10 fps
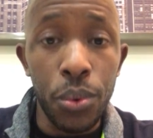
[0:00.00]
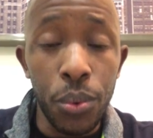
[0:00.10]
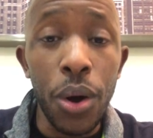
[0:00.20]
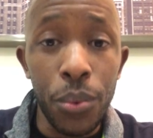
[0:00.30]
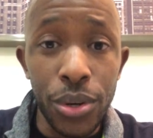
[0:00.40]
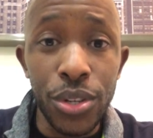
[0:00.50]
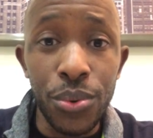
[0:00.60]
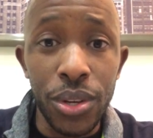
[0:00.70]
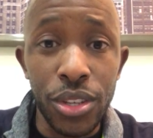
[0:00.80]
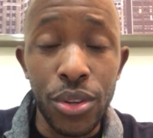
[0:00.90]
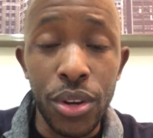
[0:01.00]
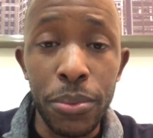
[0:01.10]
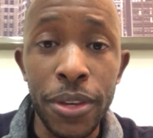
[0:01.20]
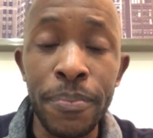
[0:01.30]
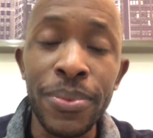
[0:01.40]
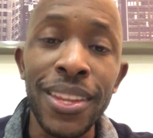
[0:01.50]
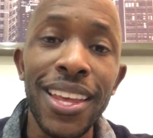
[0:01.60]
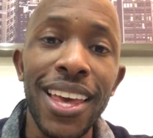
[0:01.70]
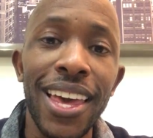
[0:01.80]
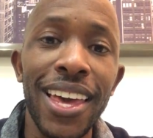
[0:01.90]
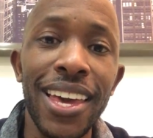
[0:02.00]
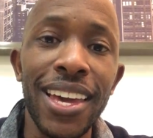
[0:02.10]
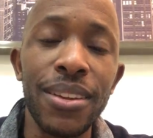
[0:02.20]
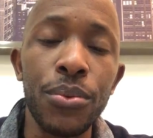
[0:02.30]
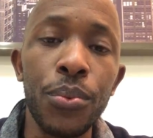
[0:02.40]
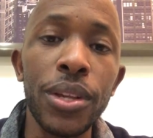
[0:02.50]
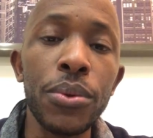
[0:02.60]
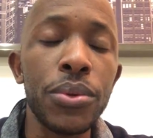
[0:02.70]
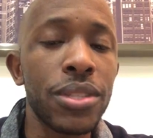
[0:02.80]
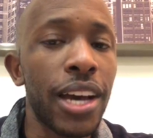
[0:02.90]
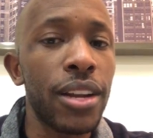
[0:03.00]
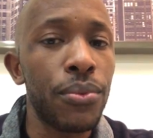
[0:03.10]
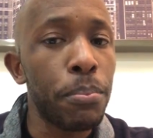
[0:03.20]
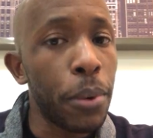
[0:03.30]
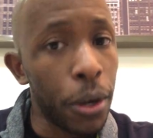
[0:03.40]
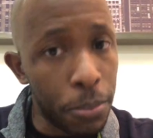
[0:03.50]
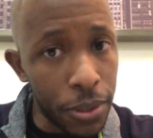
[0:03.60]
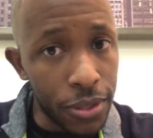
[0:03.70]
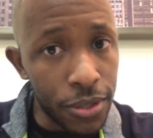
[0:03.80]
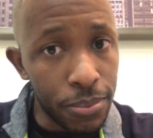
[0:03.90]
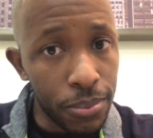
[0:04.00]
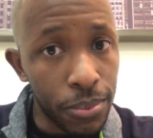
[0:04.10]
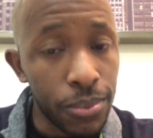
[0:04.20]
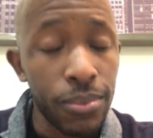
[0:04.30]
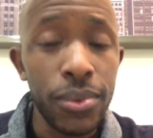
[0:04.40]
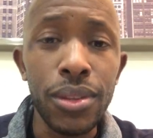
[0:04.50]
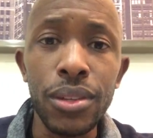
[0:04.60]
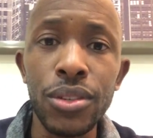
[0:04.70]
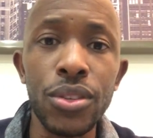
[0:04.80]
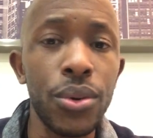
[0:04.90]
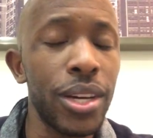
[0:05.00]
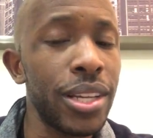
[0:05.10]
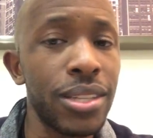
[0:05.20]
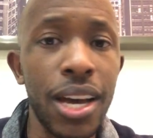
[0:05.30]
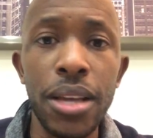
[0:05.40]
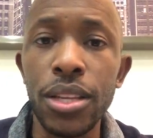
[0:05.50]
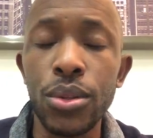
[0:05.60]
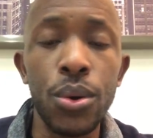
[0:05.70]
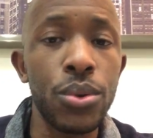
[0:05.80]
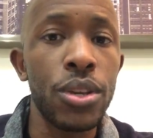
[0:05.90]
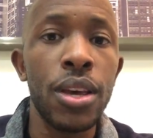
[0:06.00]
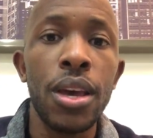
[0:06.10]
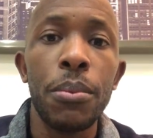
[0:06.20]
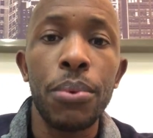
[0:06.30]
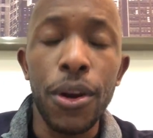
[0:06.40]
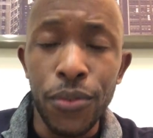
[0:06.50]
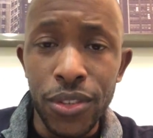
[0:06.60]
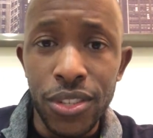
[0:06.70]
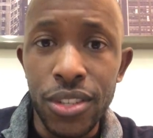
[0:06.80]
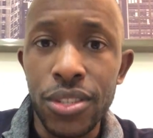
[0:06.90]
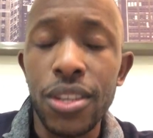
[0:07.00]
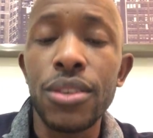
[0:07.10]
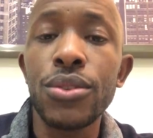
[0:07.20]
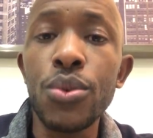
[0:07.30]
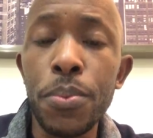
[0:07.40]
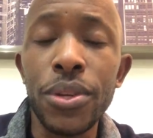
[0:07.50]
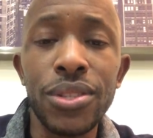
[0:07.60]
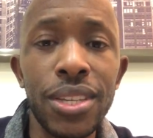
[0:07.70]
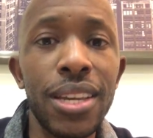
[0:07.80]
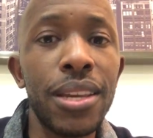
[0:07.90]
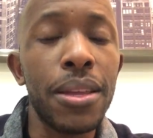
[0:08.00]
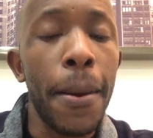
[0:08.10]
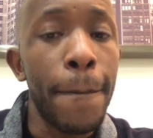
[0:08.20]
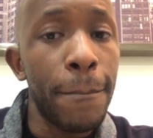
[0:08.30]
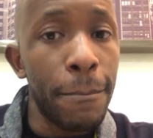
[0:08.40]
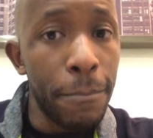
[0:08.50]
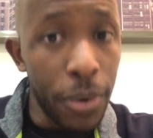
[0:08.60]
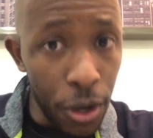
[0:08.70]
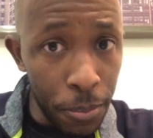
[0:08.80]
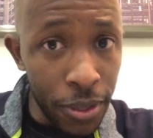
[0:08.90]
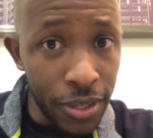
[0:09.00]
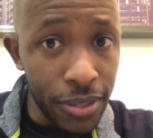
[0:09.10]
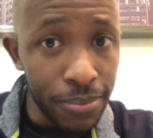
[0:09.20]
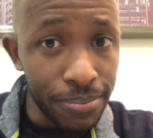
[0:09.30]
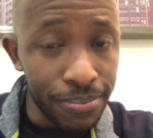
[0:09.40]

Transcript: what we're doing. You know what I mean? And we lose sight of purpose. So anytime that those preferences supersede purpose,